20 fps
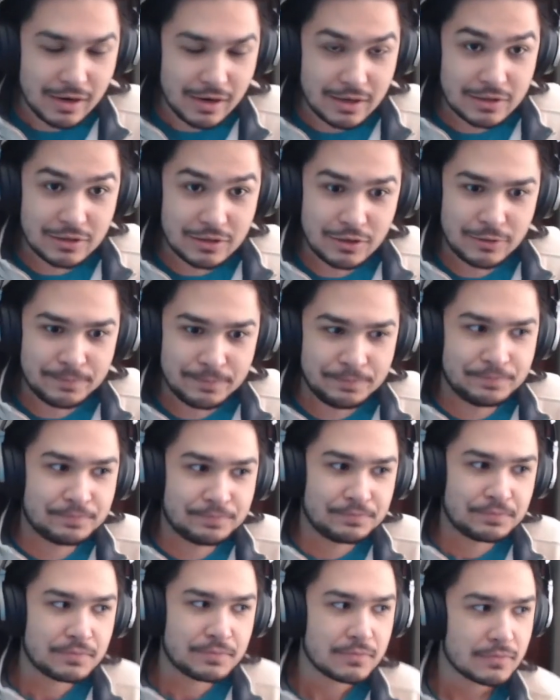So
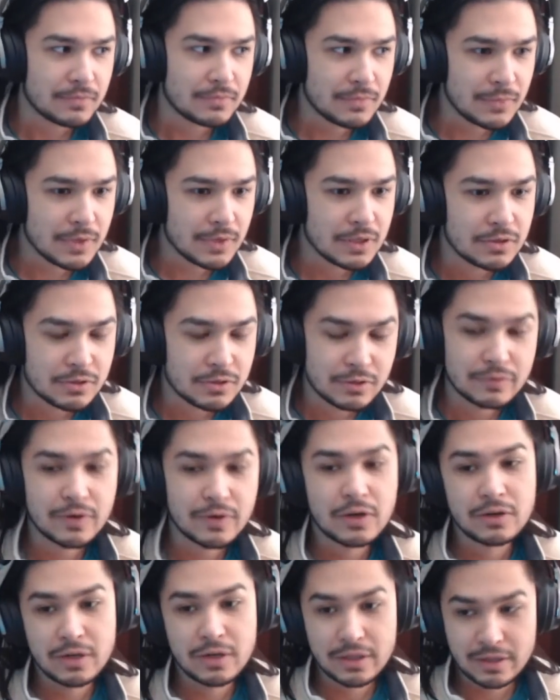
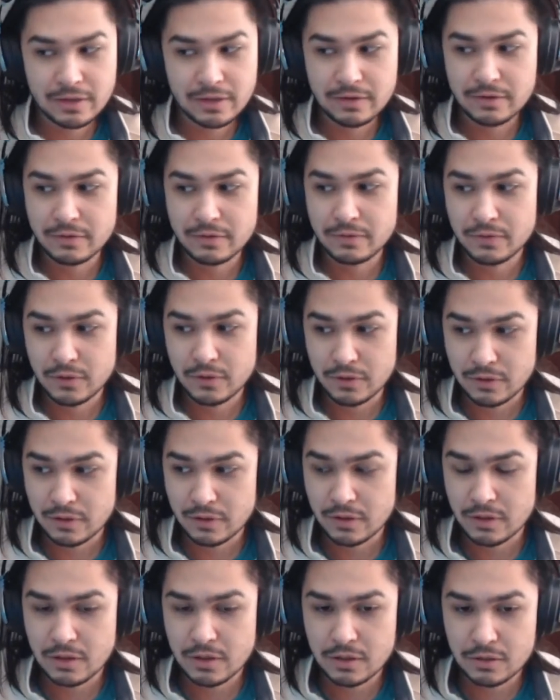far nothing for
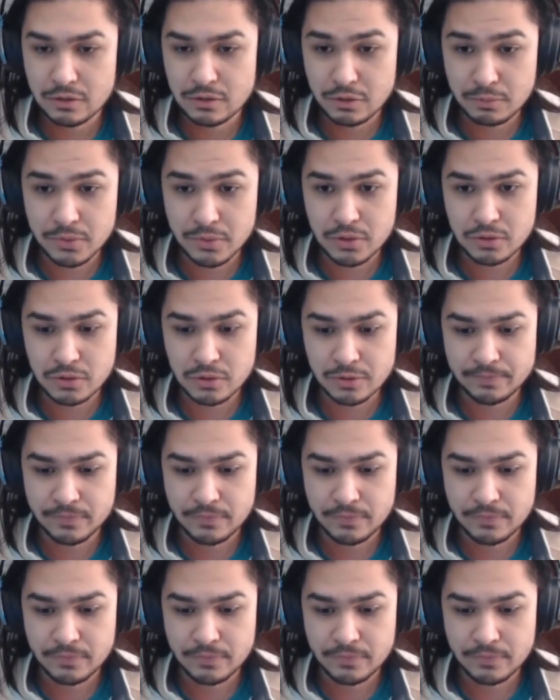Doom Patrol.